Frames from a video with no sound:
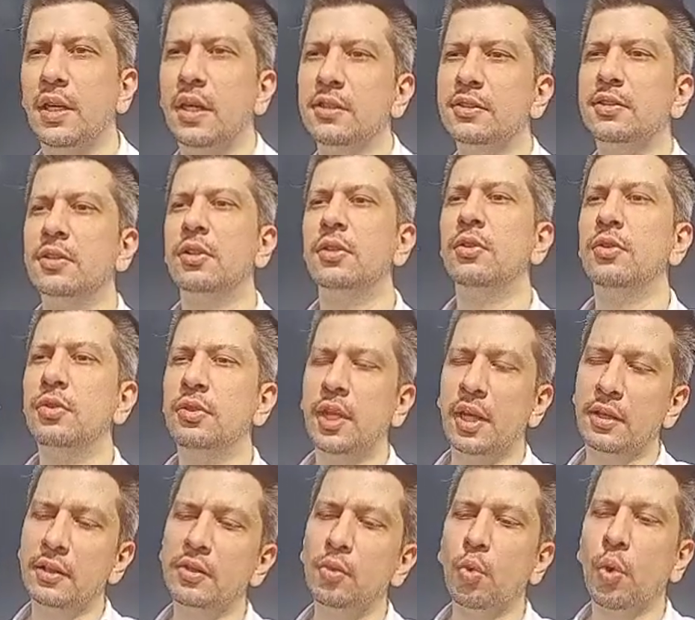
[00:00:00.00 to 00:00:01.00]
Yes,
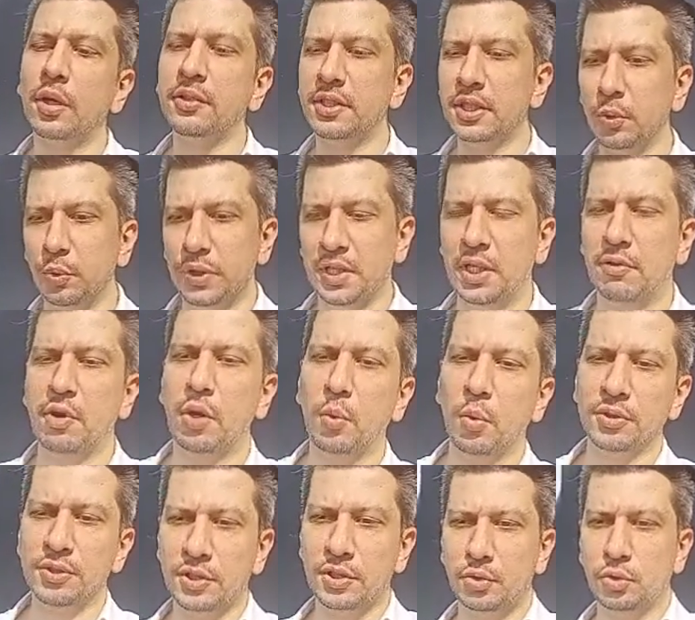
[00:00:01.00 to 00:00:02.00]
that one thing we never
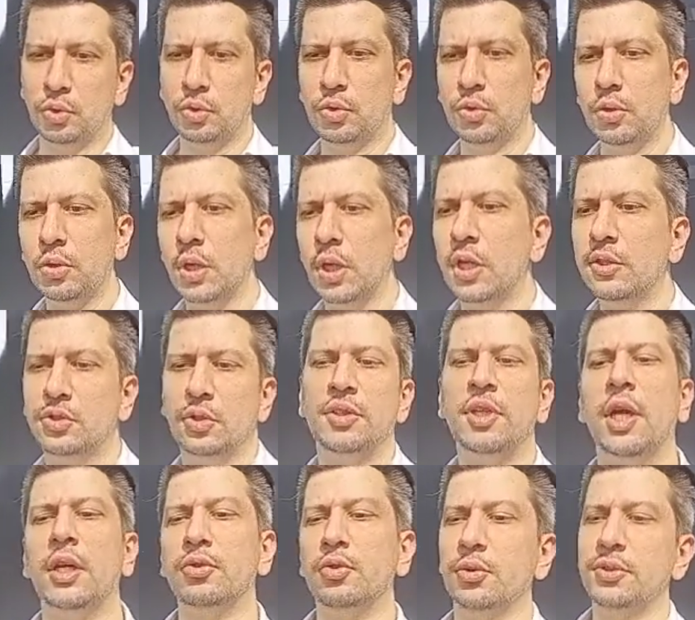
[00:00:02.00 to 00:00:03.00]
wanted to do. So
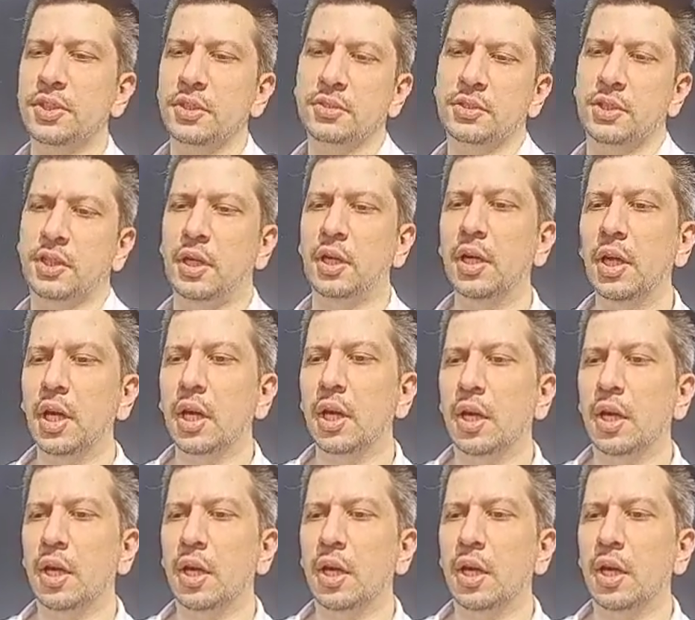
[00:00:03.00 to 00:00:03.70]
there are two things here.